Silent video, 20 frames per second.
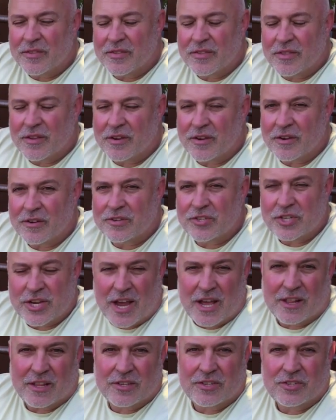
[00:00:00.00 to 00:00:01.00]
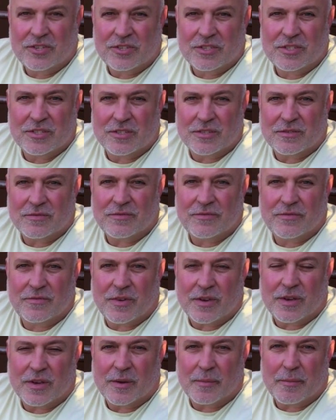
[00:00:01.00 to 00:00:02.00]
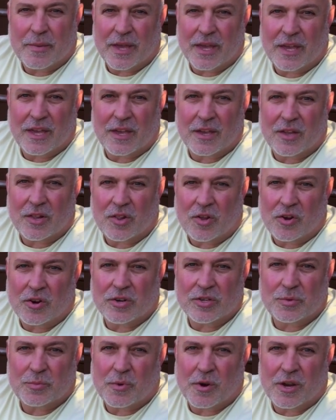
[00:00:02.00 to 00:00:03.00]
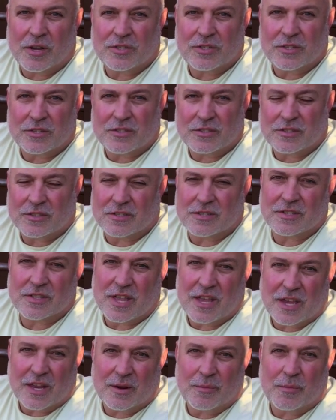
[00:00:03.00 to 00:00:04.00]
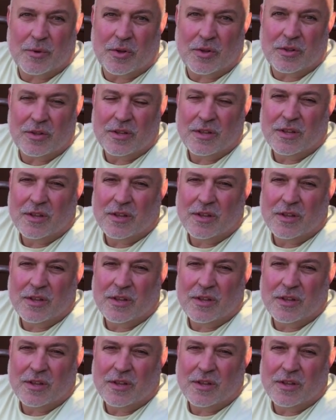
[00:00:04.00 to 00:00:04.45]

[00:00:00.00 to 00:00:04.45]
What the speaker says: Their challenges of making a large project sustainable